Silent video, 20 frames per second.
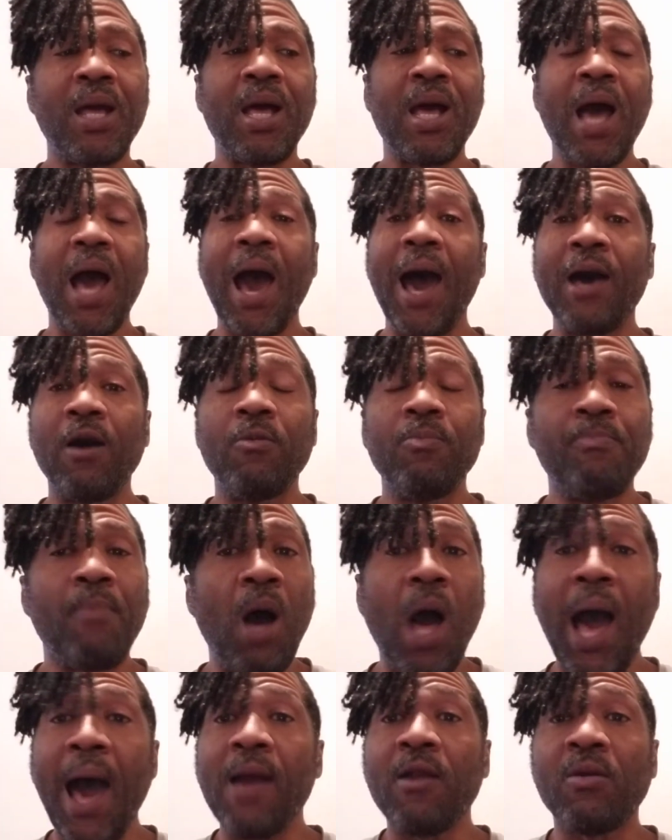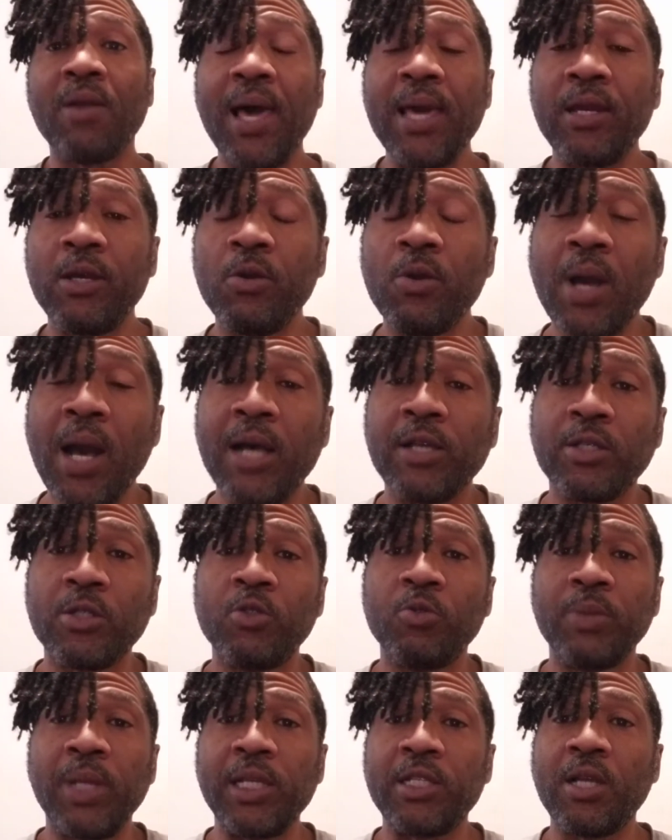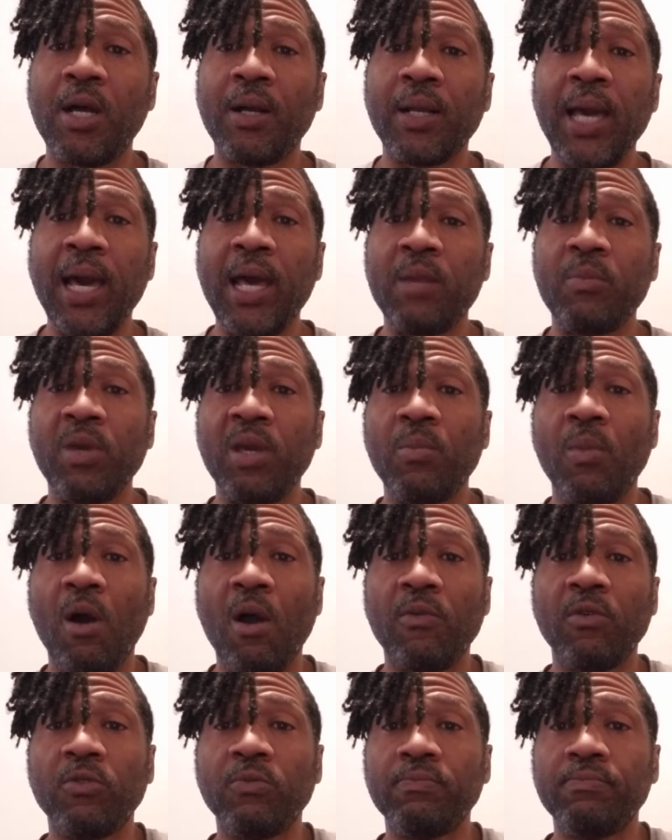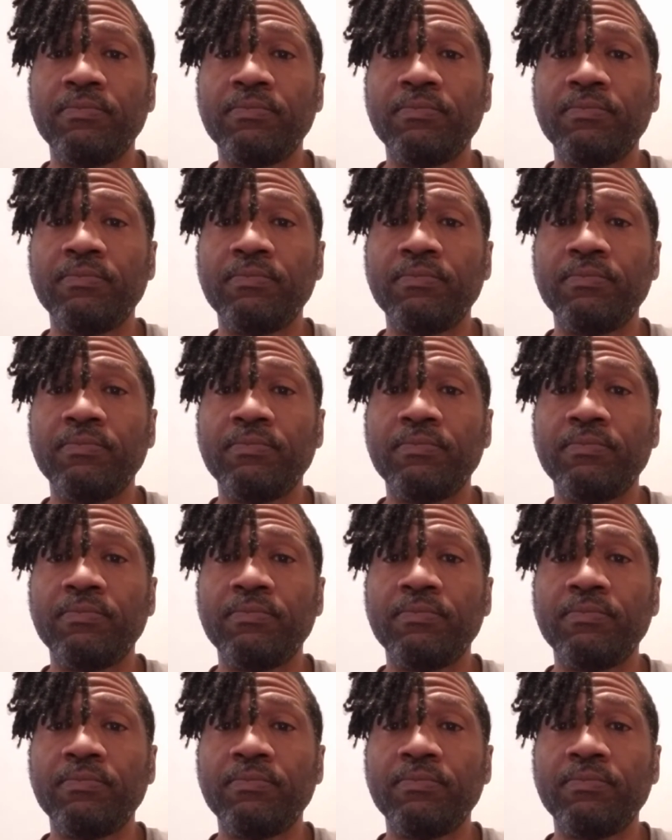I don't like the new costume that y'all got him in, Marvel.